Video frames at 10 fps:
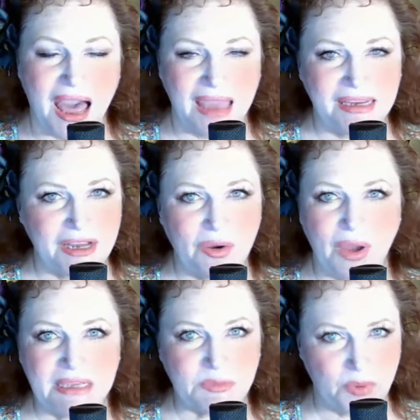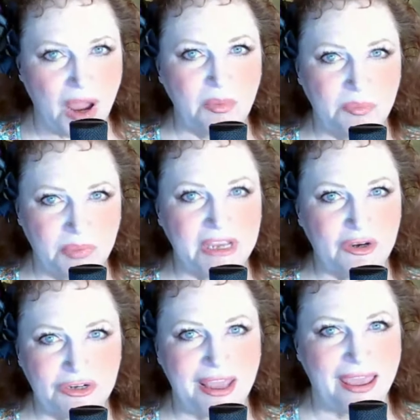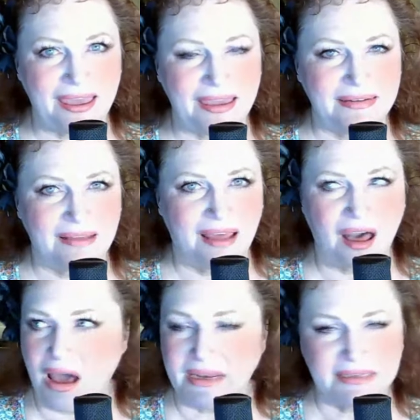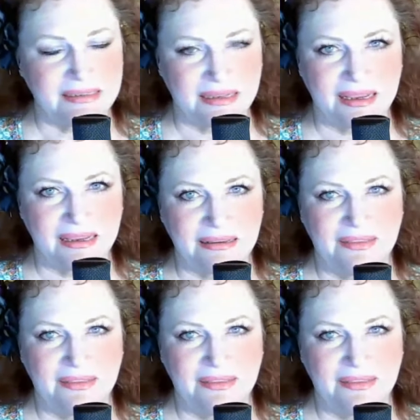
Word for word: You know, it's probably your dad, honestly.